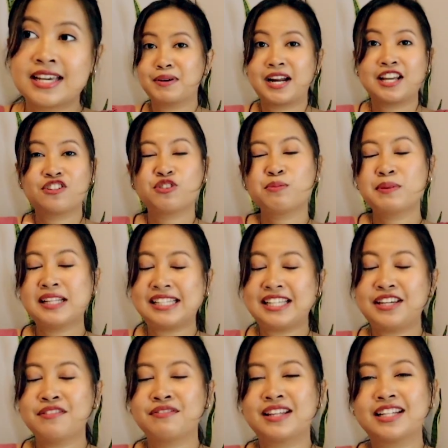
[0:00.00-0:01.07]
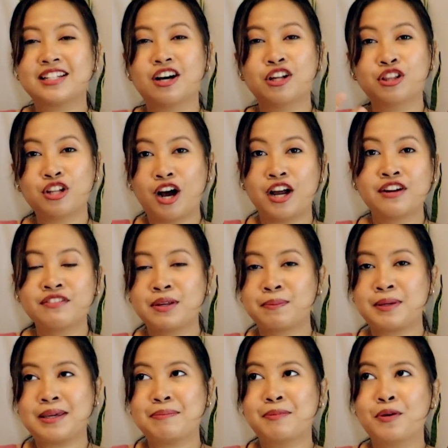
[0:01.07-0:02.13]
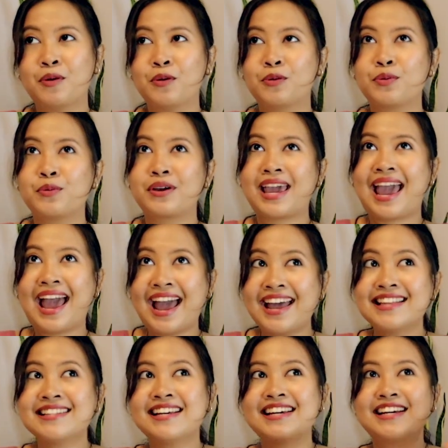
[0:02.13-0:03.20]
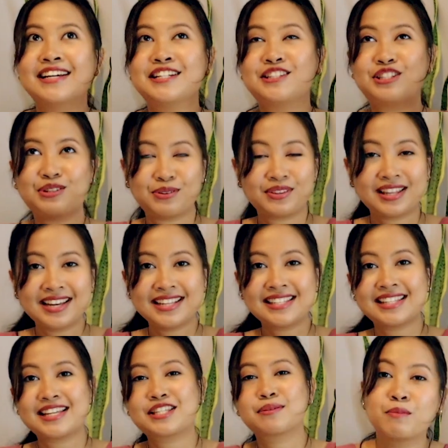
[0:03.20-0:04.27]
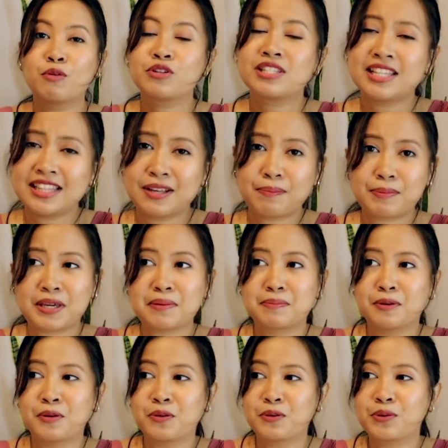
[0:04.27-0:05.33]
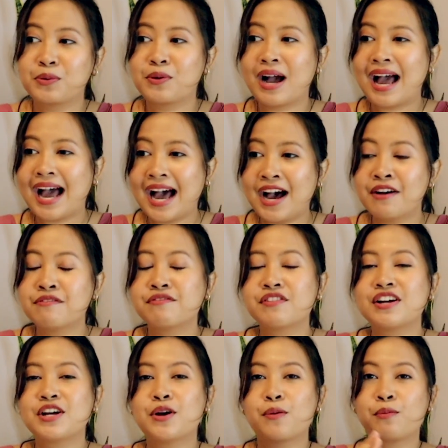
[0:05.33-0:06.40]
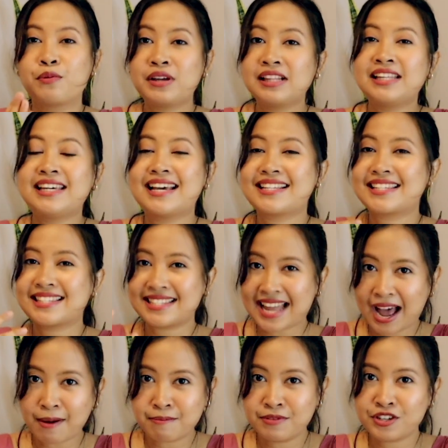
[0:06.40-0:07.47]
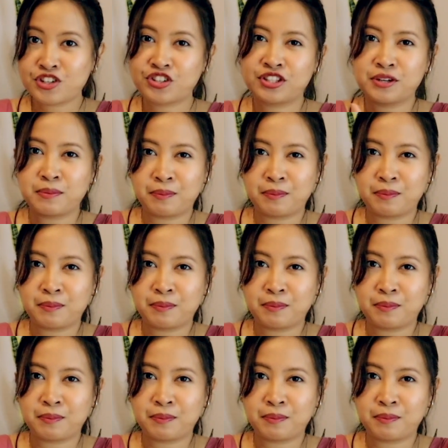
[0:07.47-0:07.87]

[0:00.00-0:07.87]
But I do believe that a lot of the people who can do this is mostly the people who have really established their